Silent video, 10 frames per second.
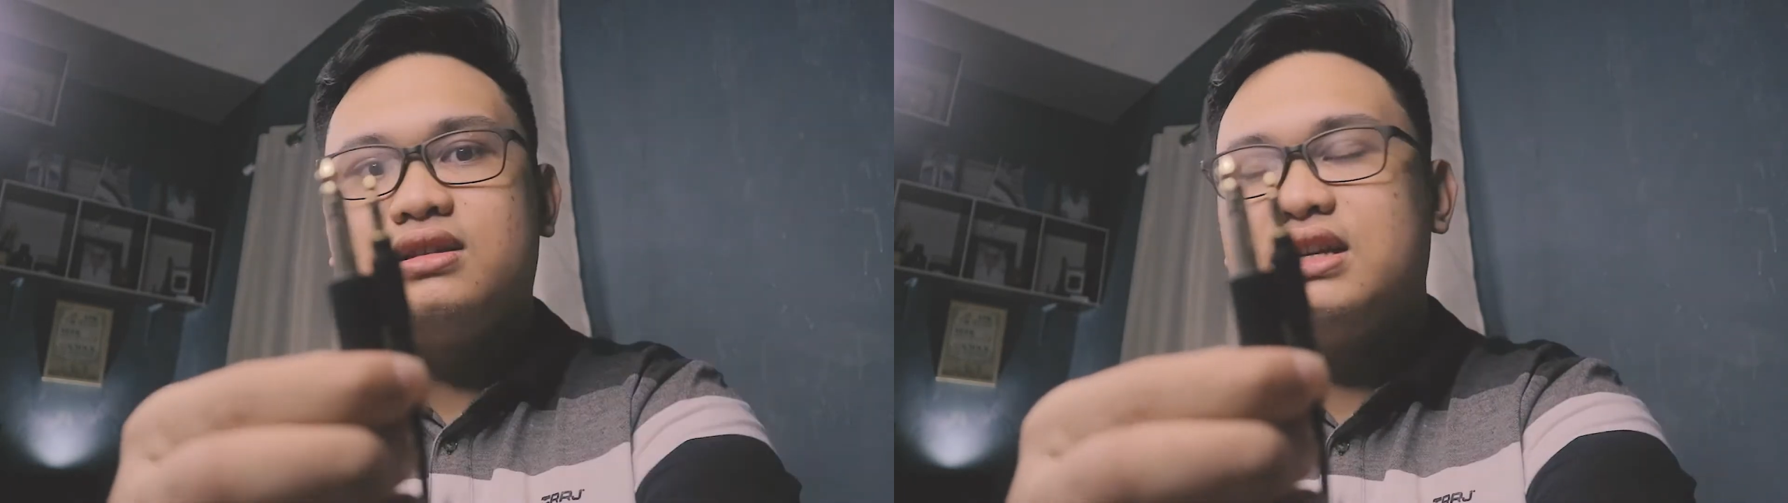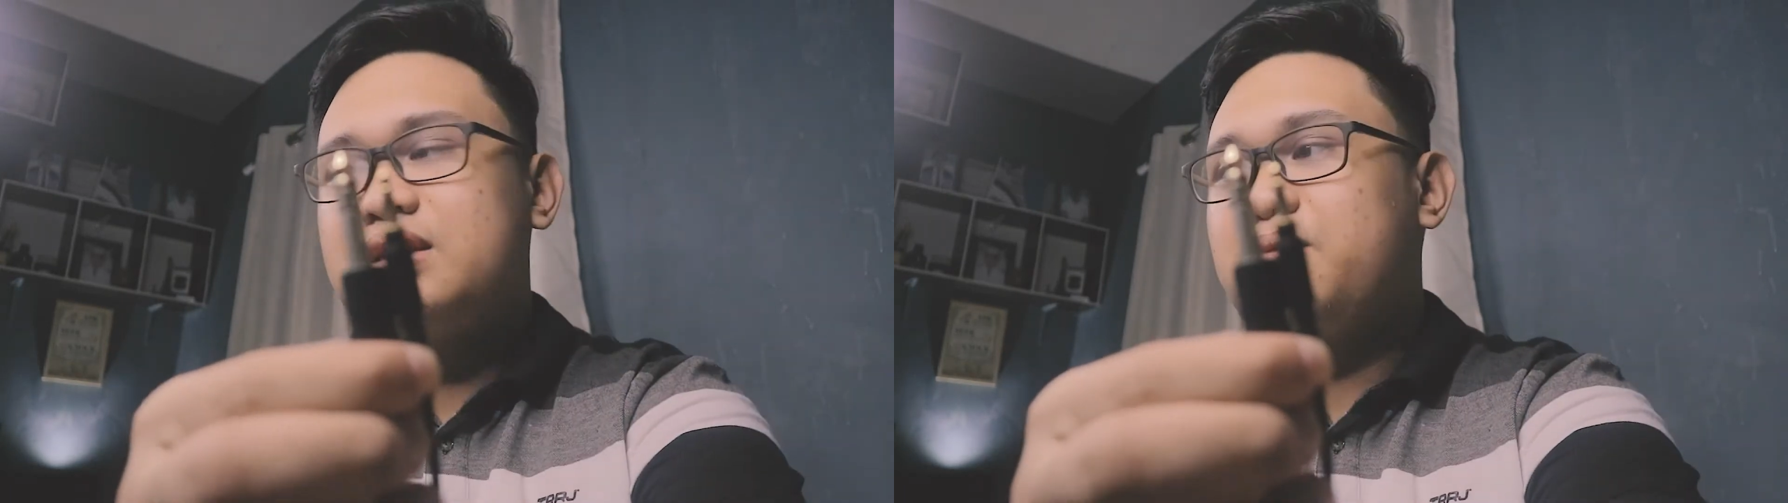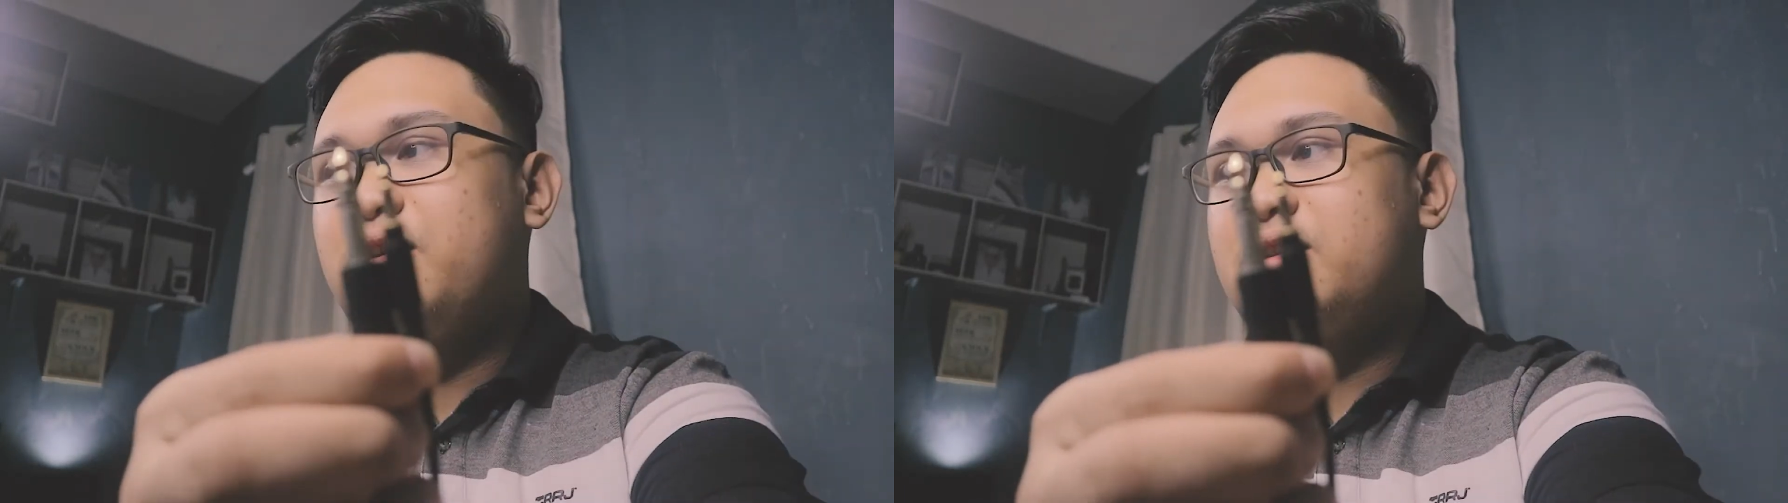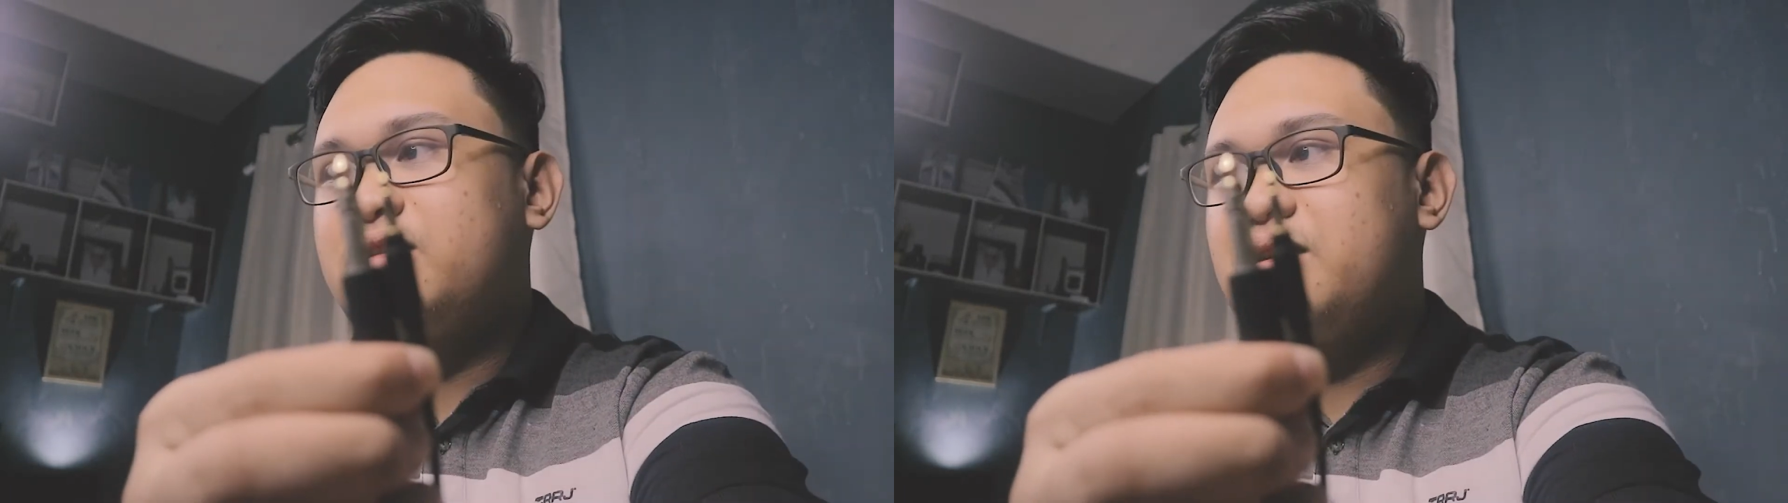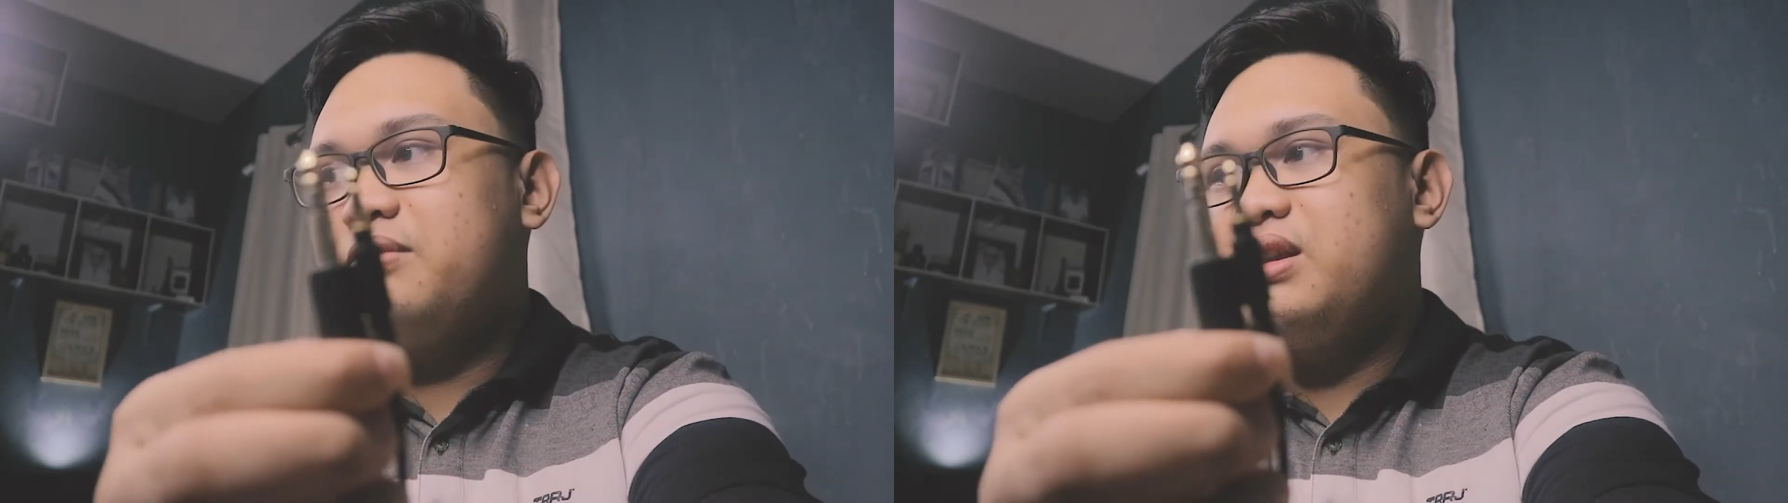
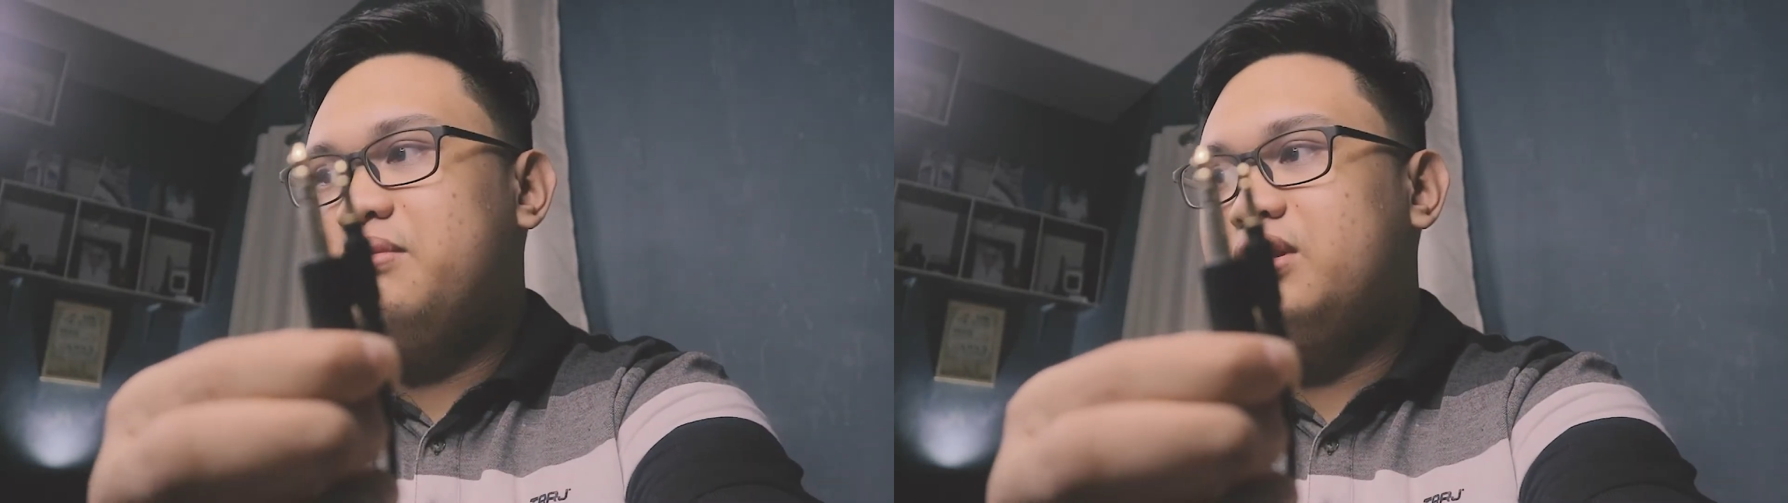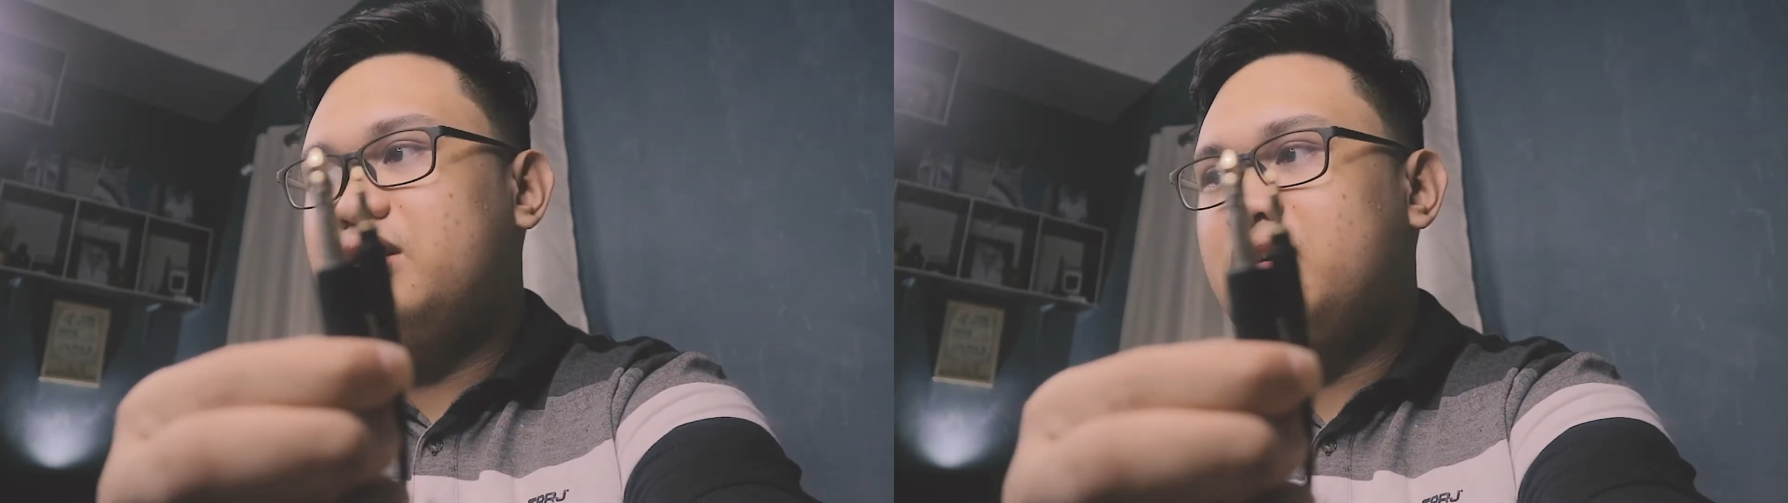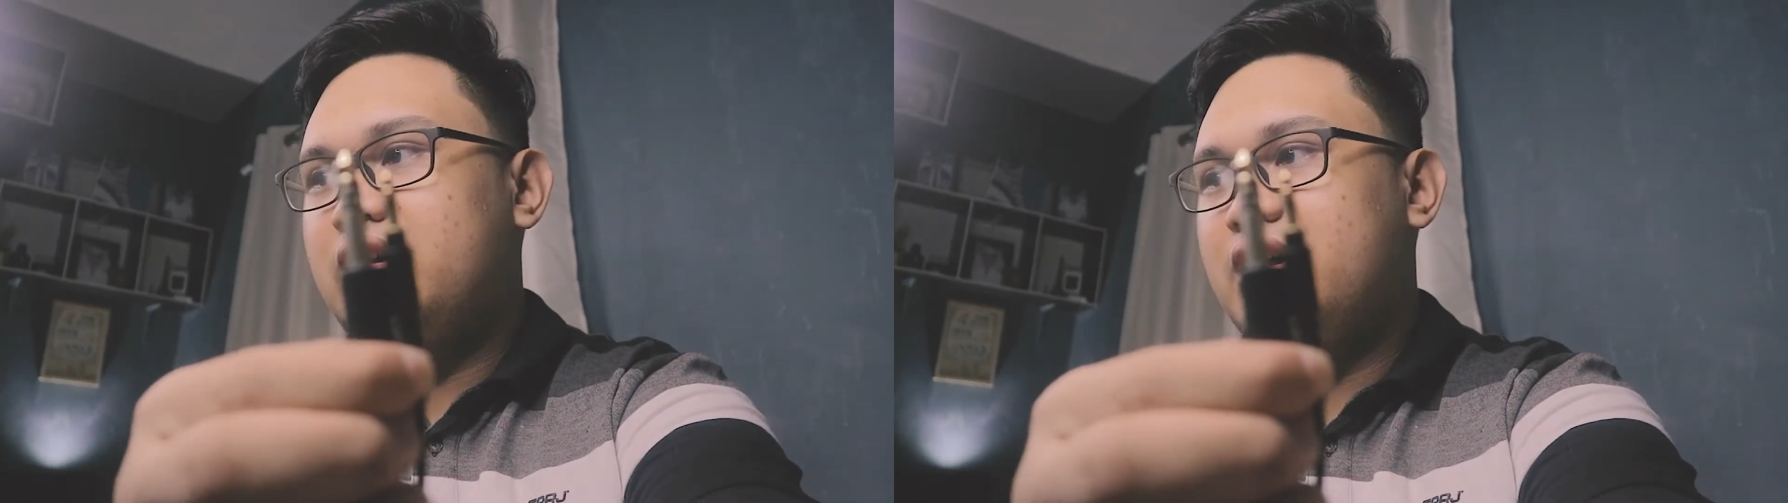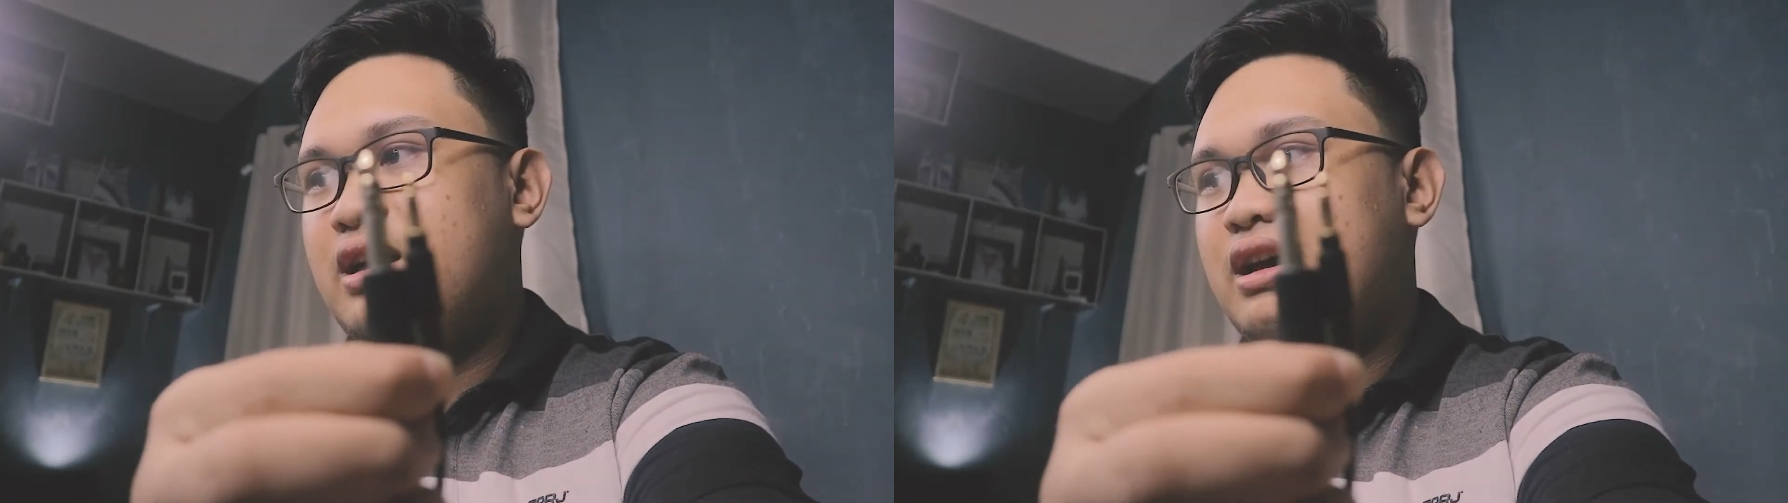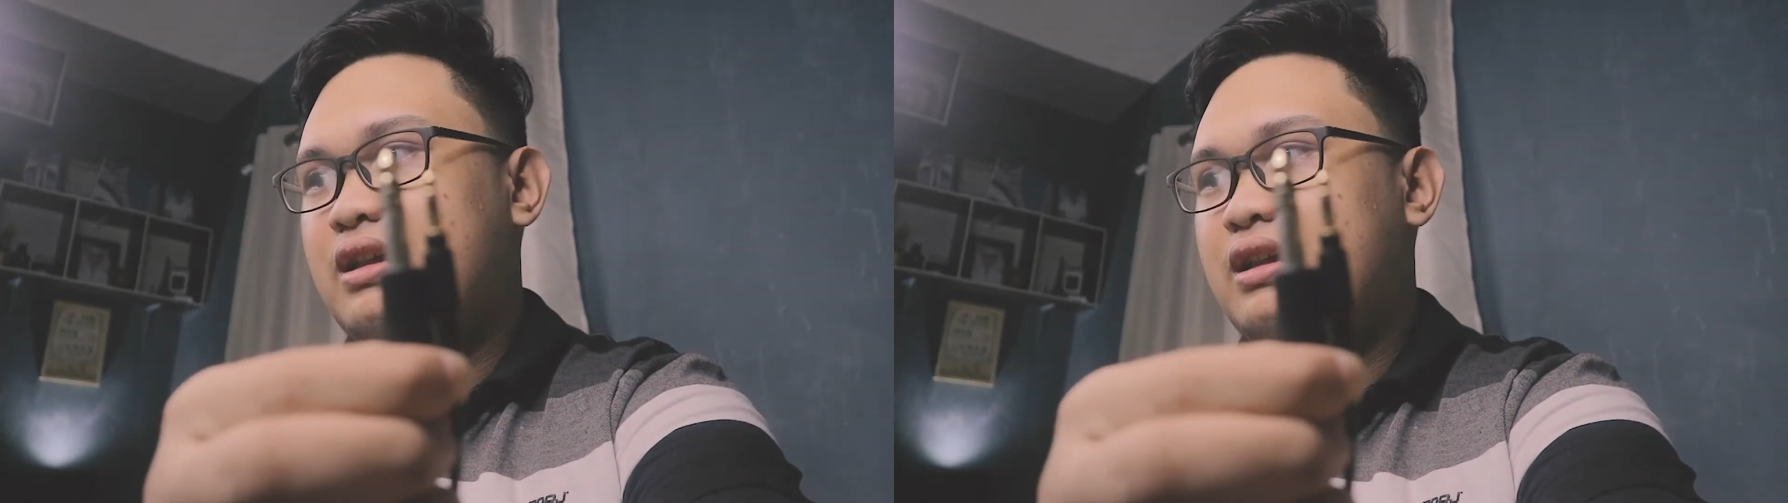6.3mm